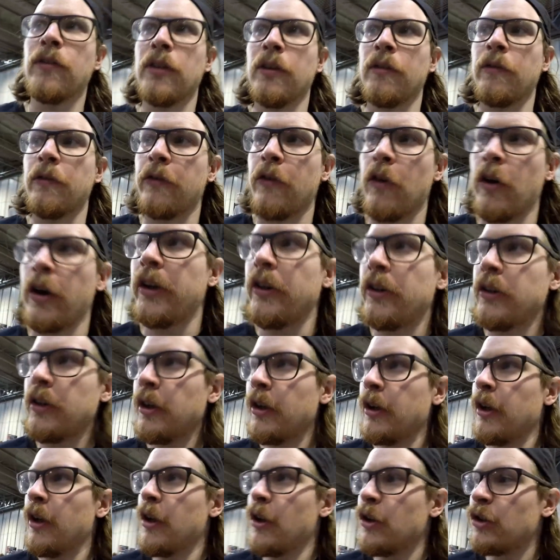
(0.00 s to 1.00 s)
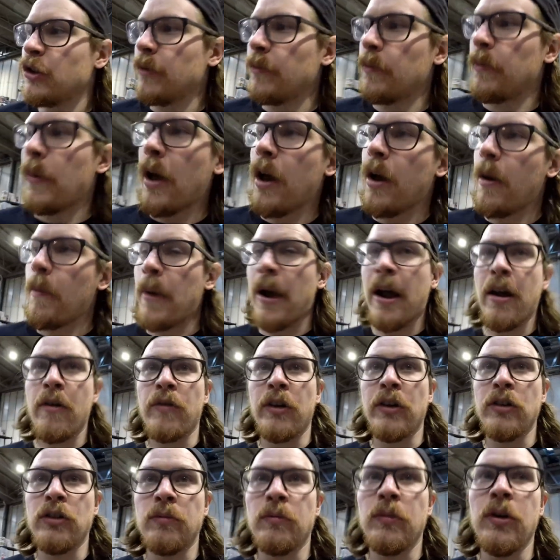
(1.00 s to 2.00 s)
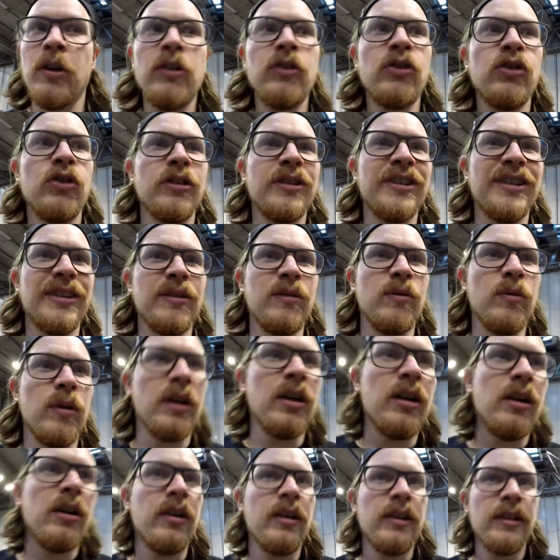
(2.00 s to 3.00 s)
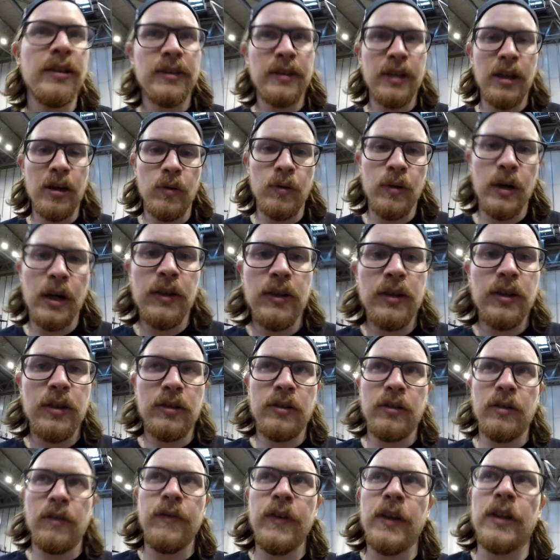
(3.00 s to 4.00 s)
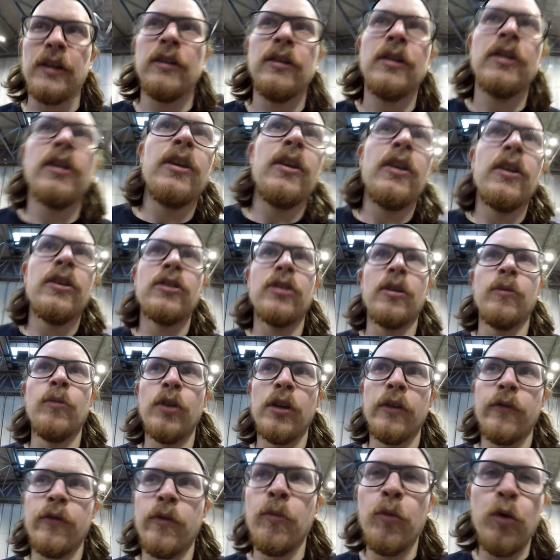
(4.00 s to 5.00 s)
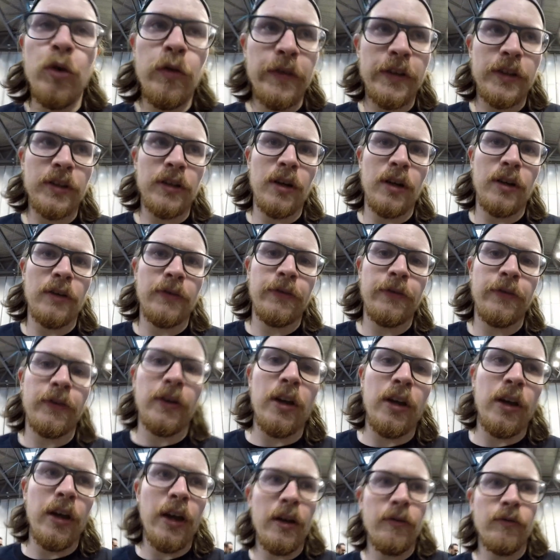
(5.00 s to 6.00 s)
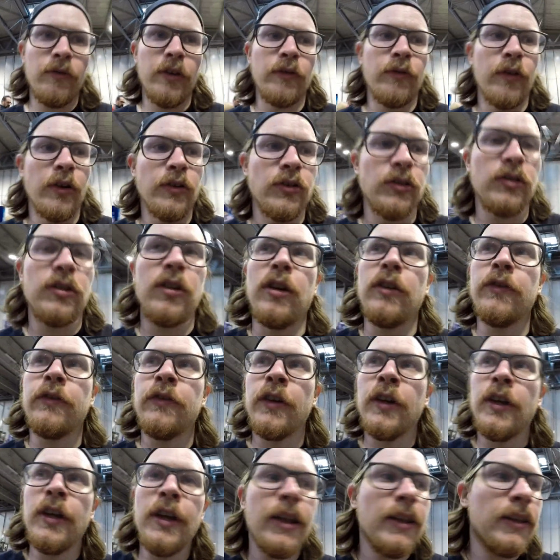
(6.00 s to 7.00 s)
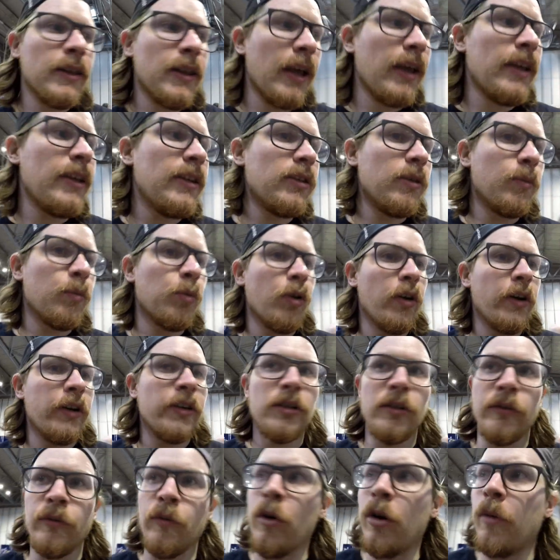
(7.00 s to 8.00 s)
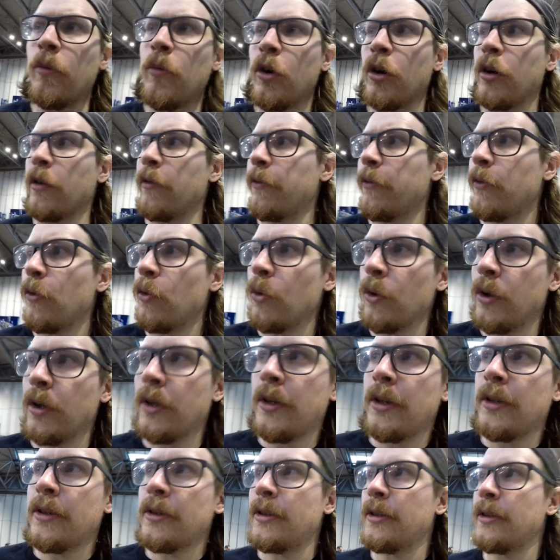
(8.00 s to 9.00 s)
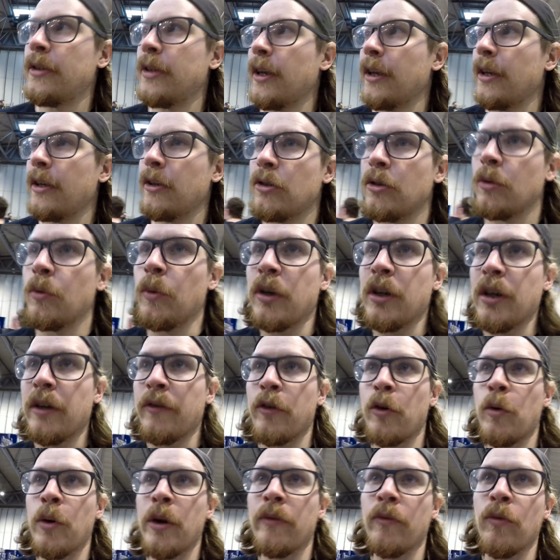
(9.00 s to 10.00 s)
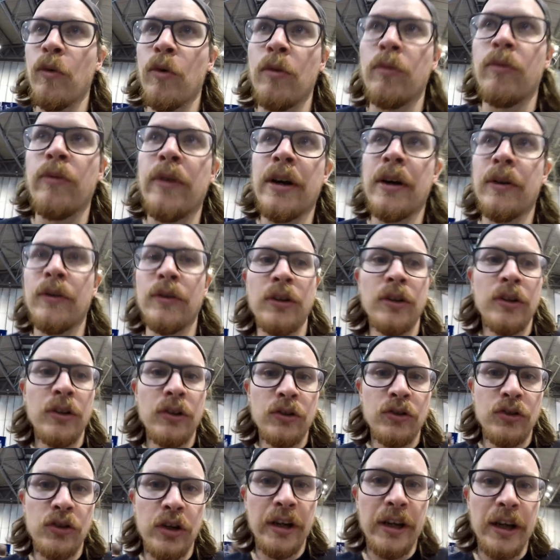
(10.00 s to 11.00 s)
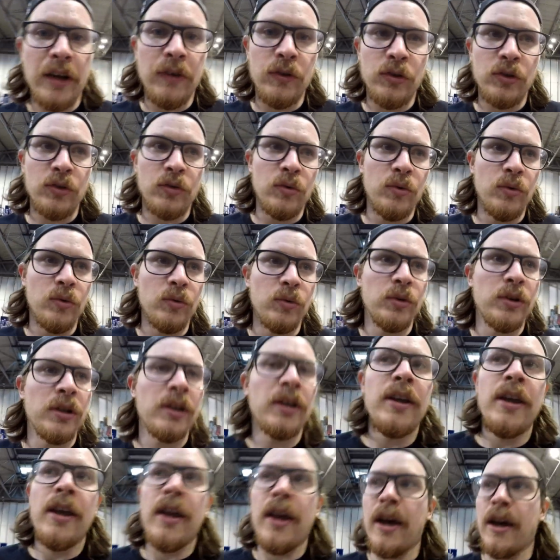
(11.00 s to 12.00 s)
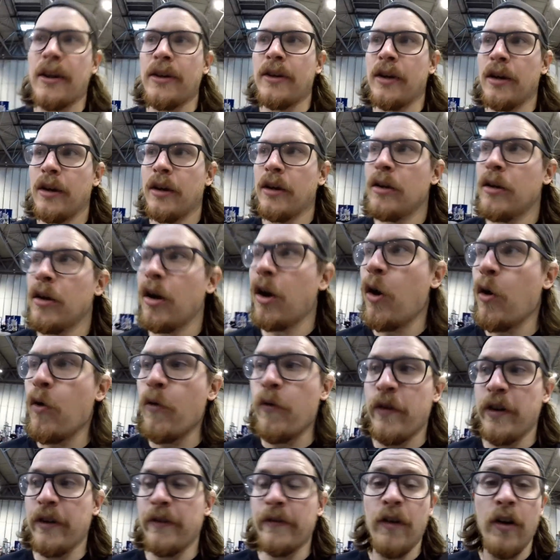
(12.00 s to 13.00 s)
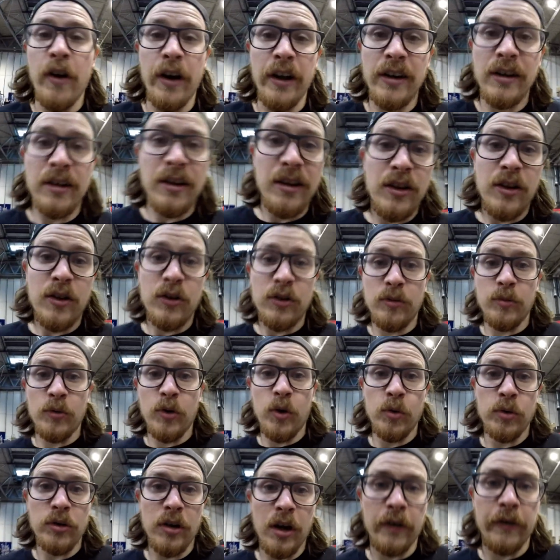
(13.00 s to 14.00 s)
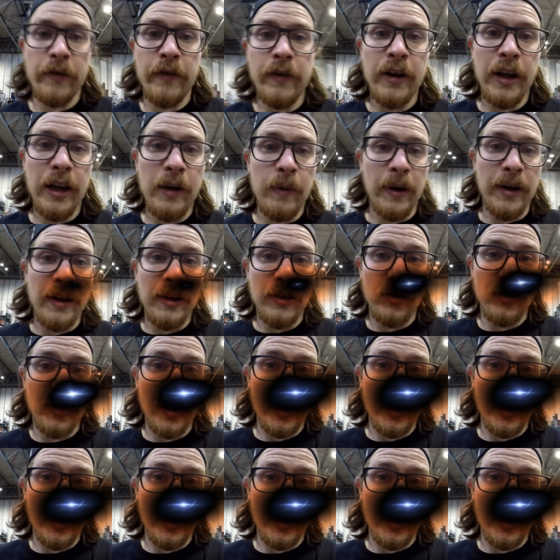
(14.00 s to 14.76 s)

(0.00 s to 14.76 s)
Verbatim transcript: and find some Power Ranger merch to uh, sell at this event. So I'm looking for movie stuff, uh, Red Ranger stuff. Right. That is the prize of what I'm looking for today. So we're going to have a quick walk around, check out the stalls, and uh, hopefully find some cool stuff. Anyway, check